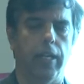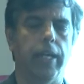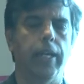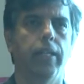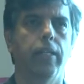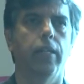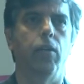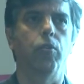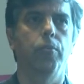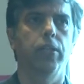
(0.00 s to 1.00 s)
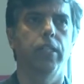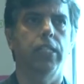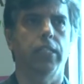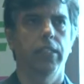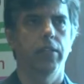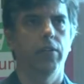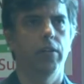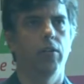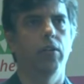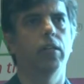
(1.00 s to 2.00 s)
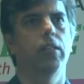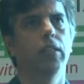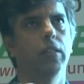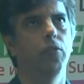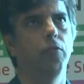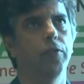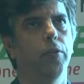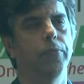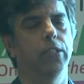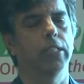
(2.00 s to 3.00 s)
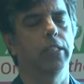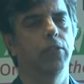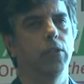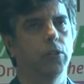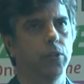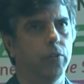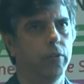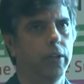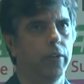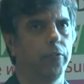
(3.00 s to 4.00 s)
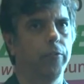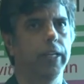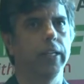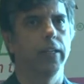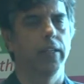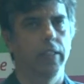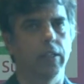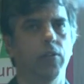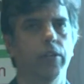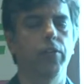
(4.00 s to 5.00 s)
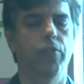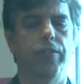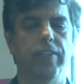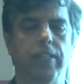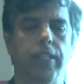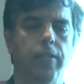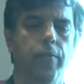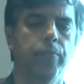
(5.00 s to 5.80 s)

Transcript: and ground mounted structure or the rooftop structures also where the concrete roof is there.